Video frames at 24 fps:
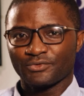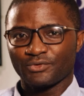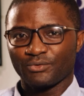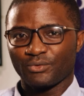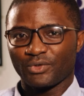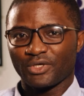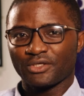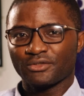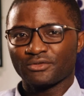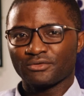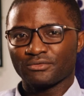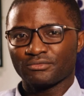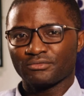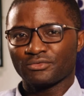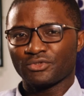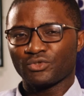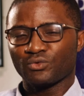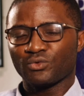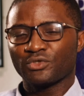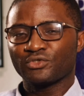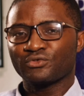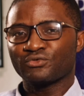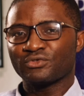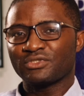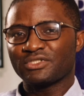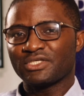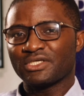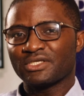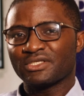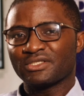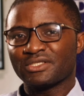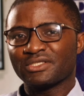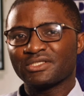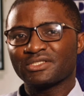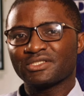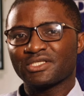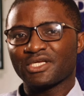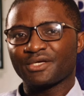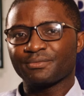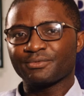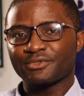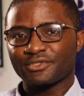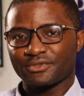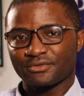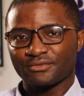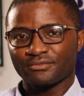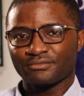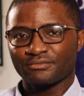Right? You want to take these
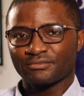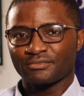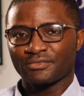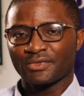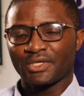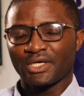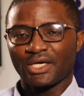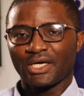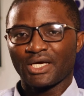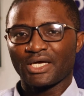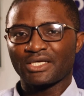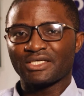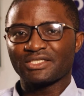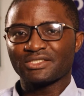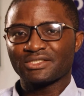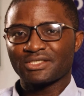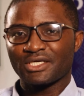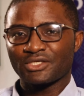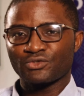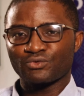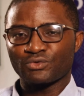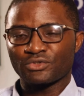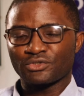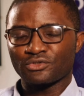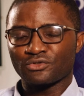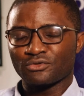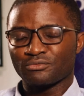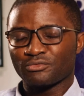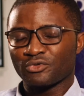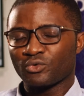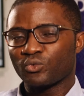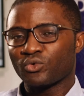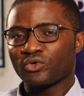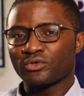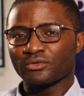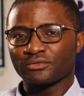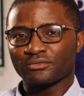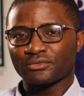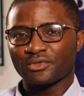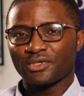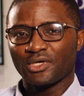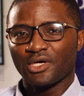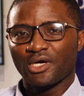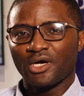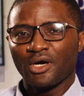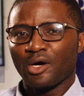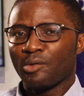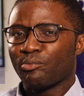steps, and it starts with number 1,
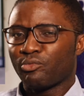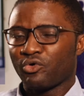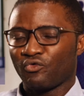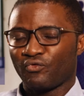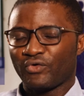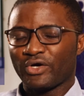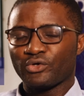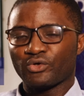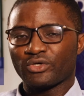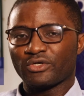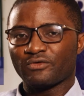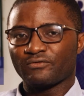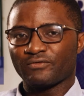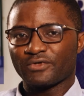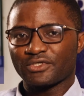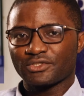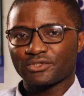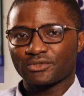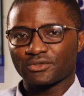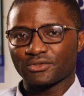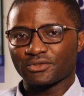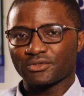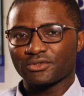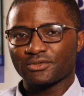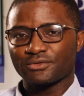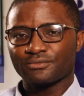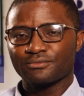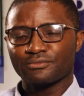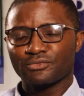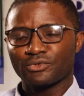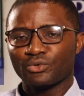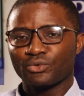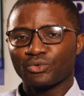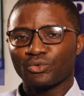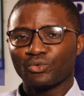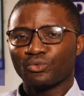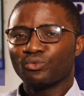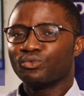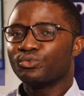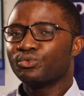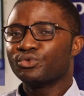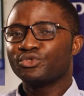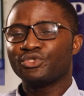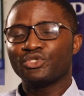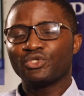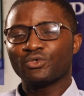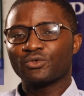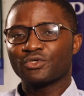profile your investors.
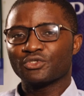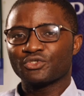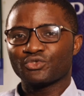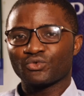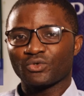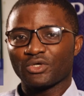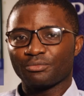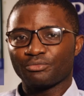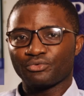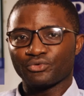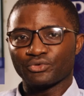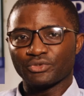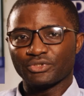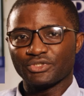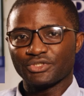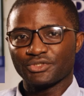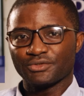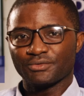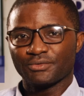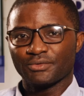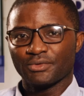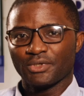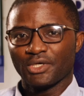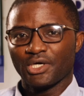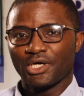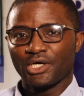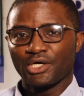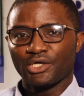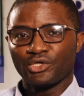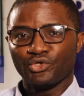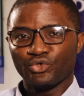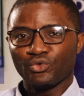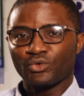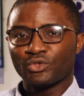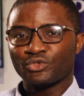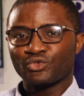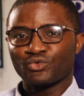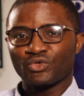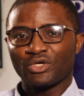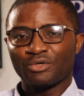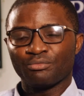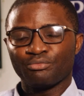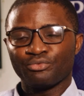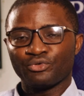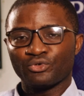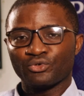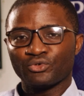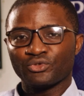Who do you want to approach? Do you want to
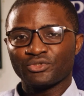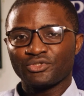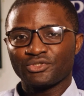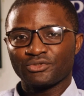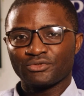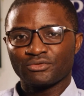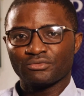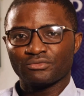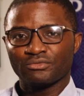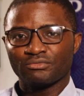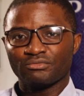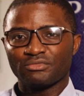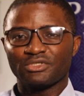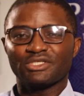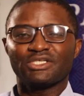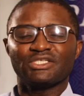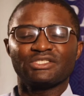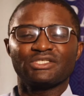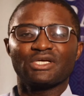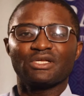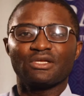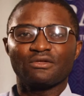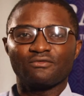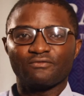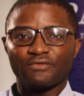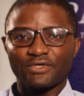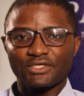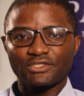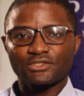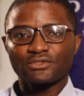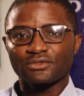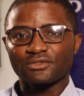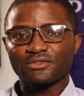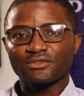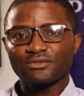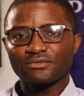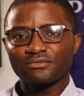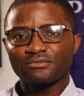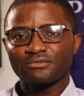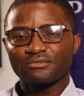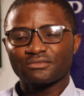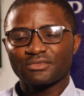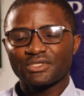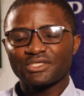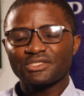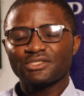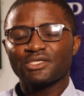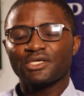approach the angel investors?
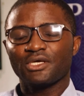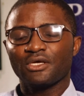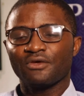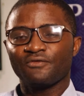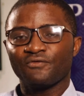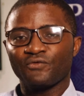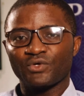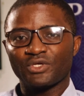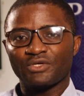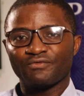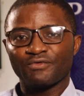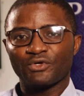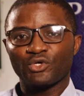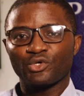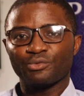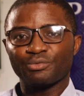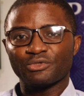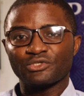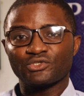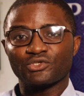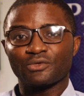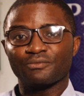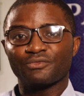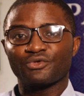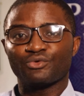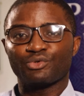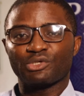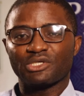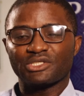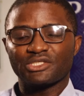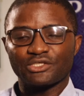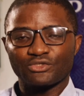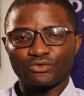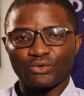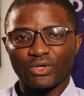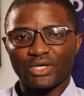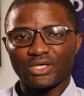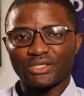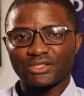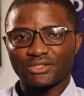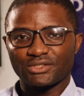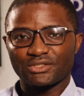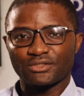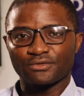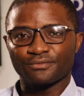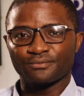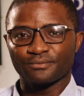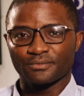Let's say if you're developing something related to
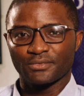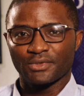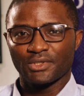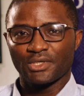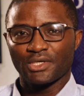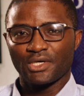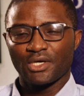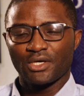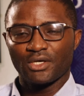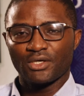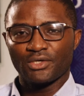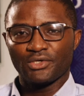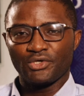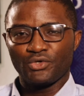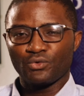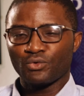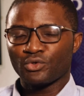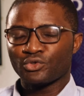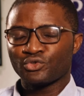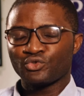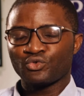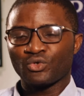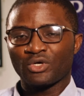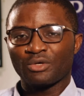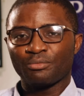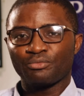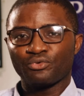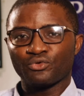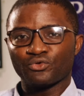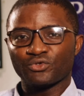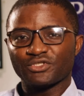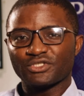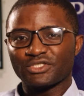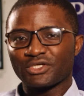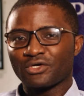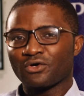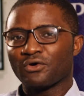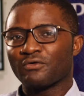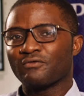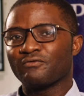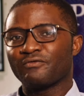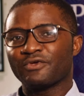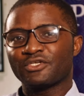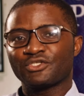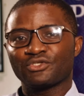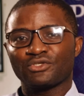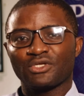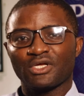IT. Do you want to approach the
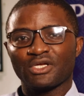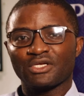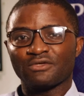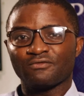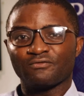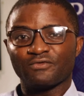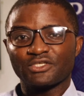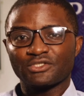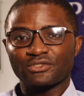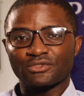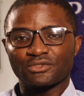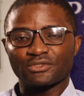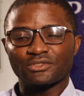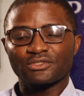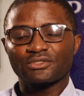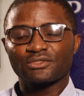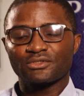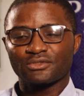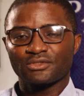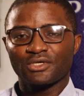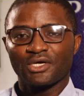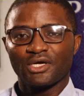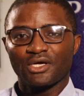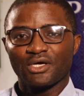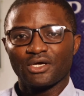conventional investors,